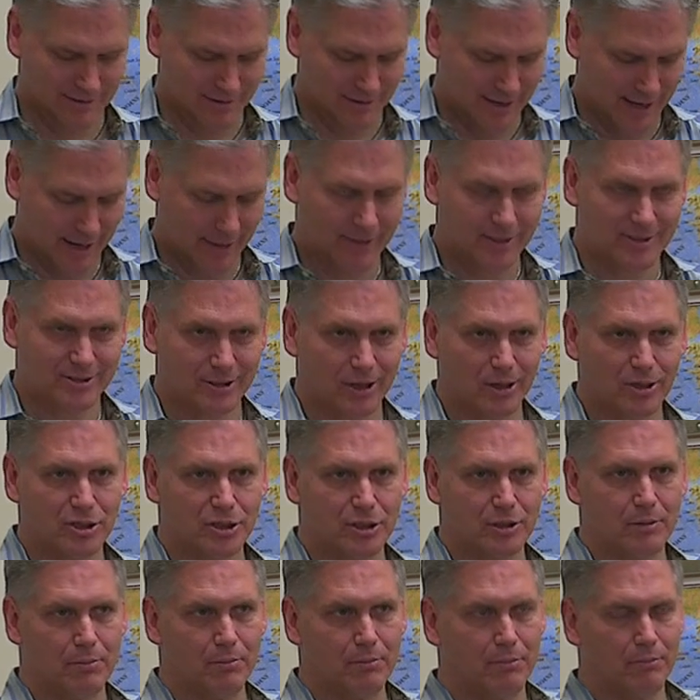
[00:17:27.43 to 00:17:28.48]
Herod starts
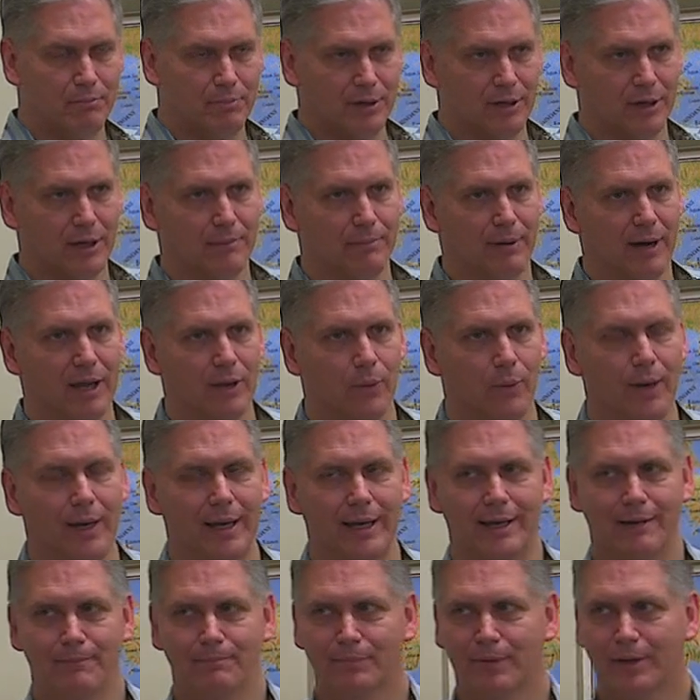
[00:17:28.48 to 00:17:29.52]
to build, and by the way,